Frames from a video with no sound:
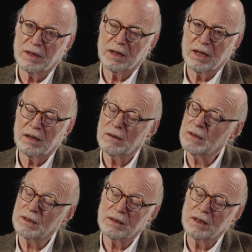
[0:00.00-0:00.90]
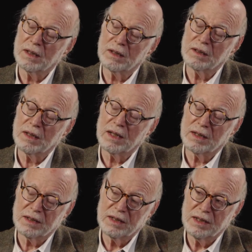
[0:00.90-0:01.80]
air
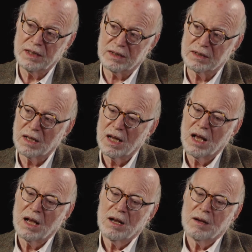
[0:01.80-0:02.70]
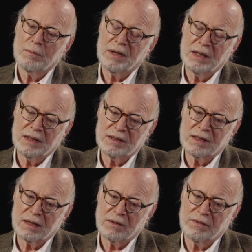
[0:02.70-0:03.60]
and heat. But it's
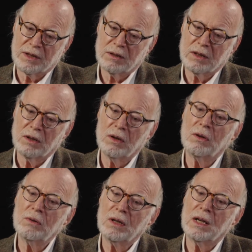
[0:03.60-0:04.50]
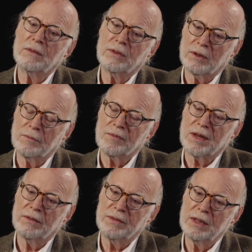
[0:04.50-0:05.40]
at a very low level
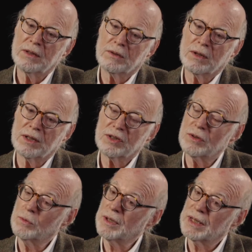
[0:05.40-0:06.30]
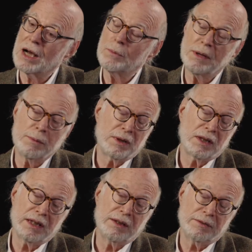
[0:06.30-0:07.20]
of integration with how people
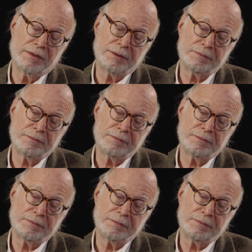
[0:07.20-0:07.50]
live.